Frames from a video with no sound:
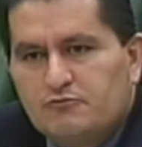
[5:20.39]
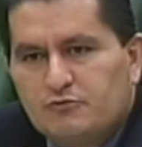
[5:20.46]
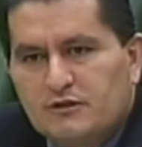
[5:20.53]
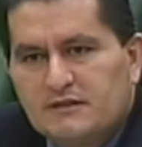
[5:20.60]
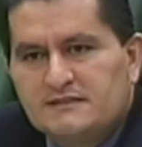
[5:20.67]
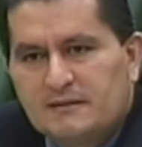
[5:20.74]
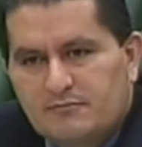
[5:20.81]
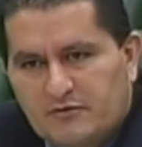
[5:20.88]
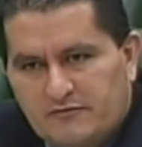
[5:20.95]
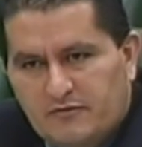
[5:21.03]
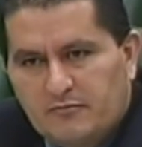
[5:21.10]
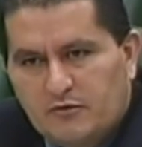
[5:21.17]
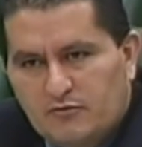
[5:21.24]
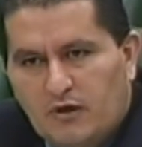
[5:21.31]
really separate
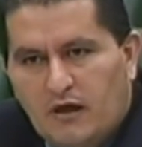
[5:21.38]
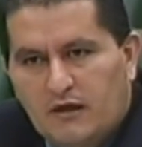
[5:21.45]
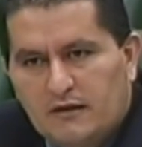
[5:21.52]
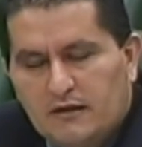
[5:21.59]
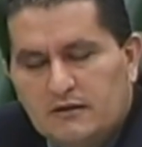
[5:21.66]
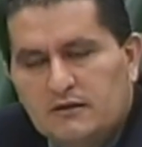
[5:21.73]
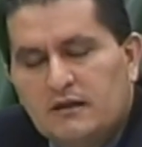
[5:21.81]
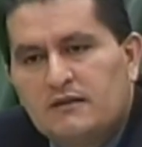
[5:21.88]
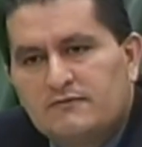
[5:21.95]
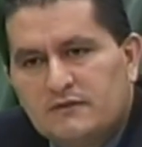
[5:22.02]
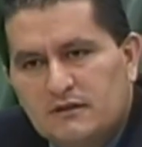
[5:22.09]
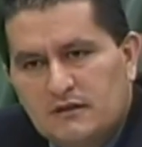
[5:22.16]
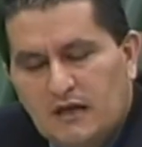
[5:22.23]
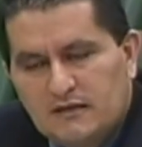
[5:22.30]
from Iran, and none
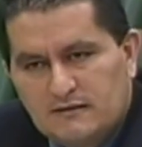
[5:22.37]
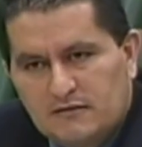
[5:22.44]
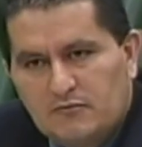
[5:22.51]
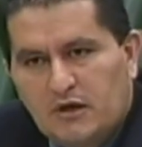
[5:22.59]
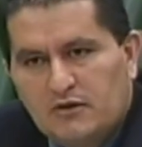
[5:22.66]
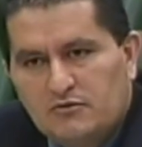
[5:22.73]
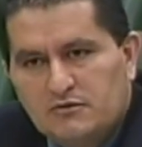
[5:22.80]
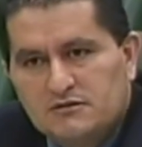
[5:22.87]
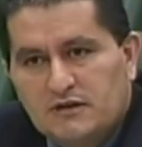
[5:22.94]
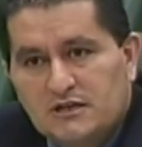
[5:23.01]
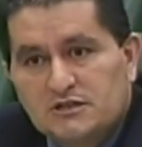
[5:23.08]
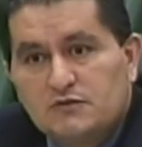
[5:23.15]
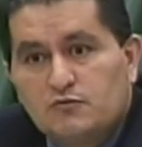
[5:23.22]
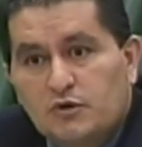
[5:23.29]
of the ethnic minorities are
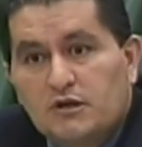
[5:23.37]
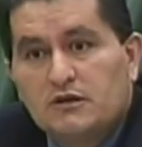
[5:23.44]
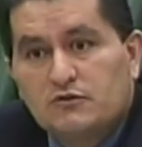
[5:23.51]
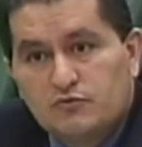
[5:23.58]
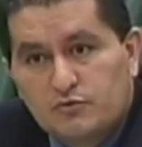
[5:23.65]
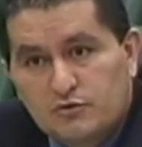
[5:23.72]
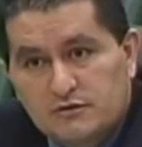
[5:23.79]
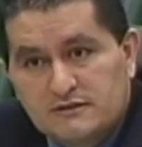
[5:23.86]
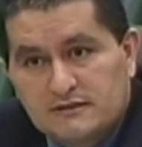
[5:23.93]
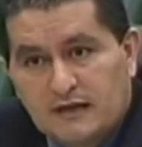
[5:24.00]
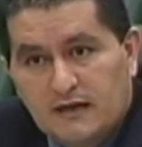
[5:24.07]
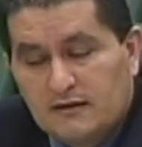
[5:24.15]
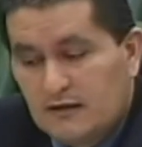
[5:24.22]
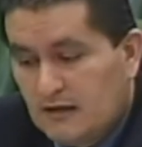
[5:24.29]
actually working towards
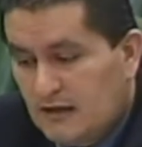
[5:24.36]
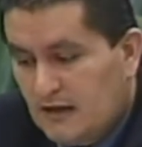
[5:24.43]
that.